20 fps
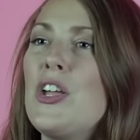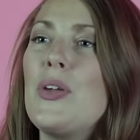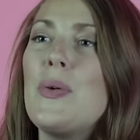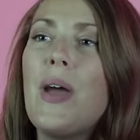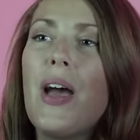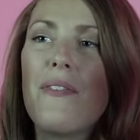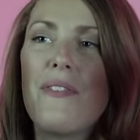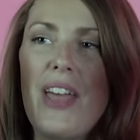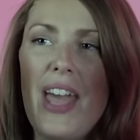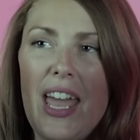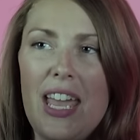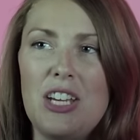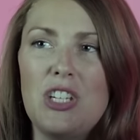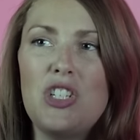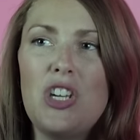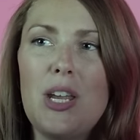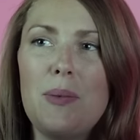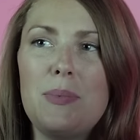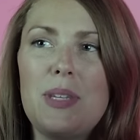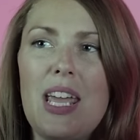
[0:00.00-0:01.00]
You have
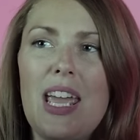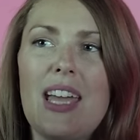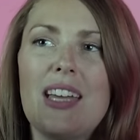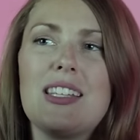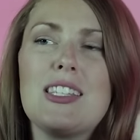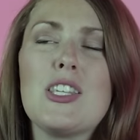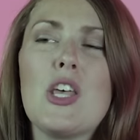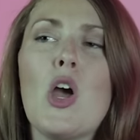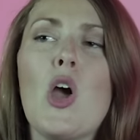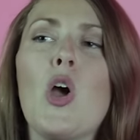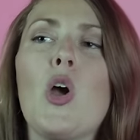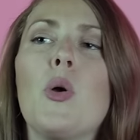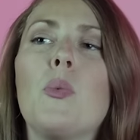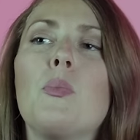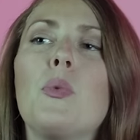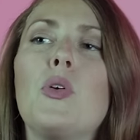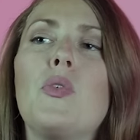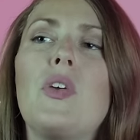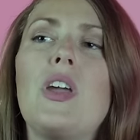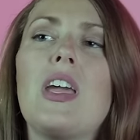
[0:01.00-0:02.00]
A-shaped hands
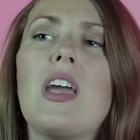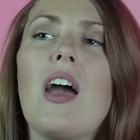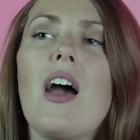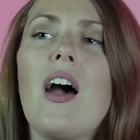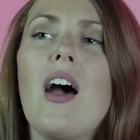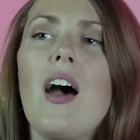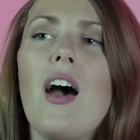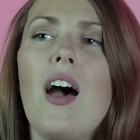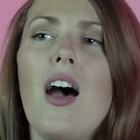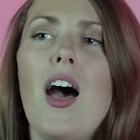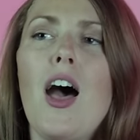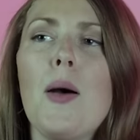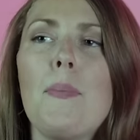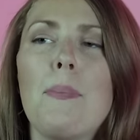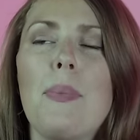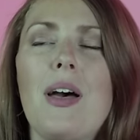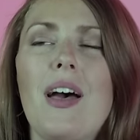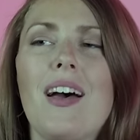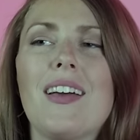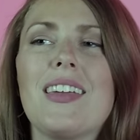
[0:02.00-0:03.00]
moving up
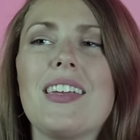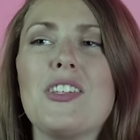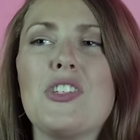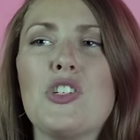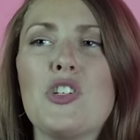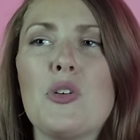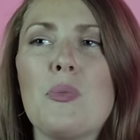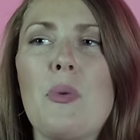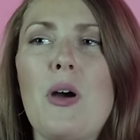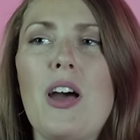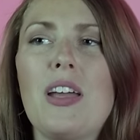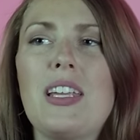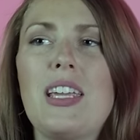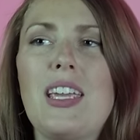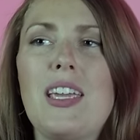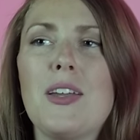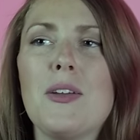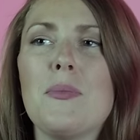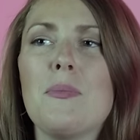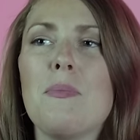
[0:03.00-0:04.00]
against your
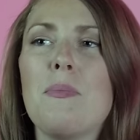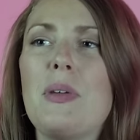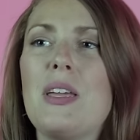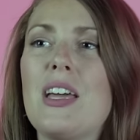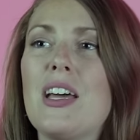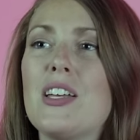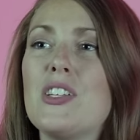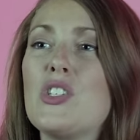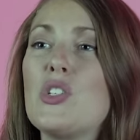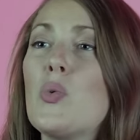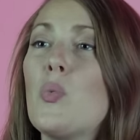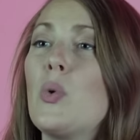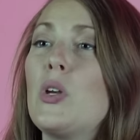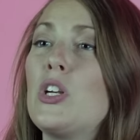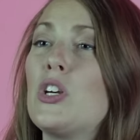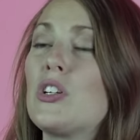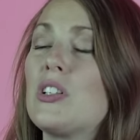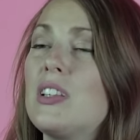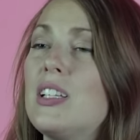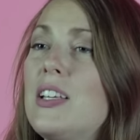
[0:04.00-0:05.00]
body because when
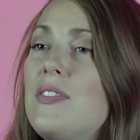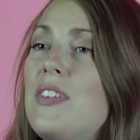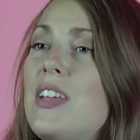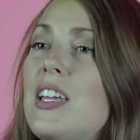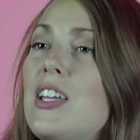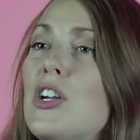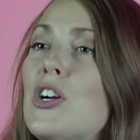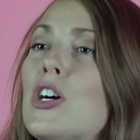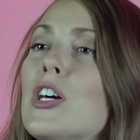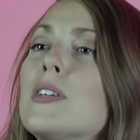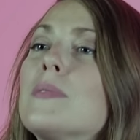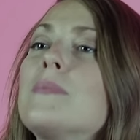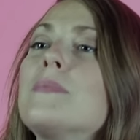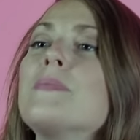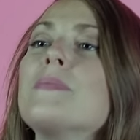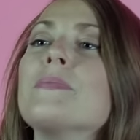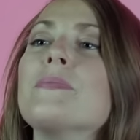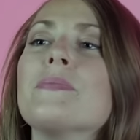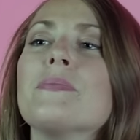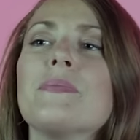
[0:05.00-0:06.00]
you're living, you're
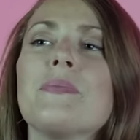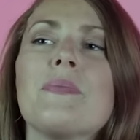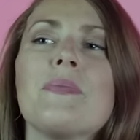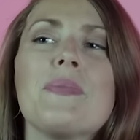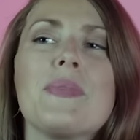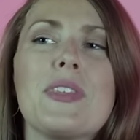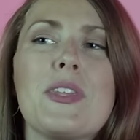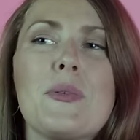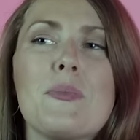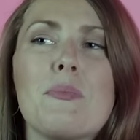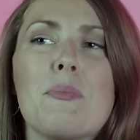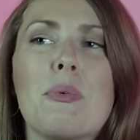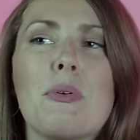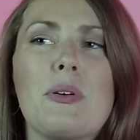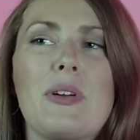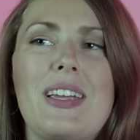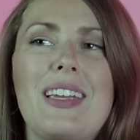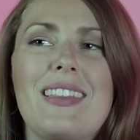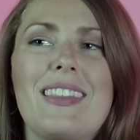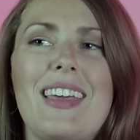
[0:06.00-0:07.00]

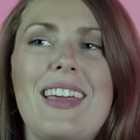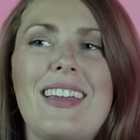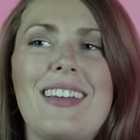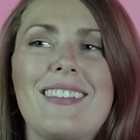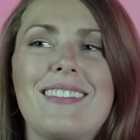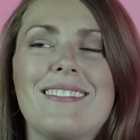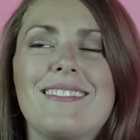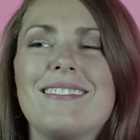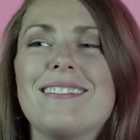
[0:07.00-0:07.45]
breathing